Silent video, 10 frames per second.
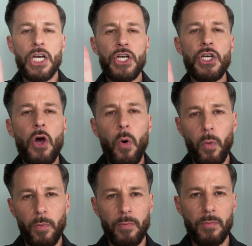
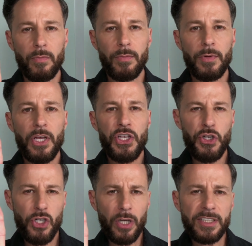"No,
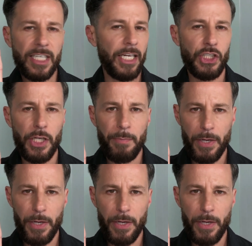you're not touching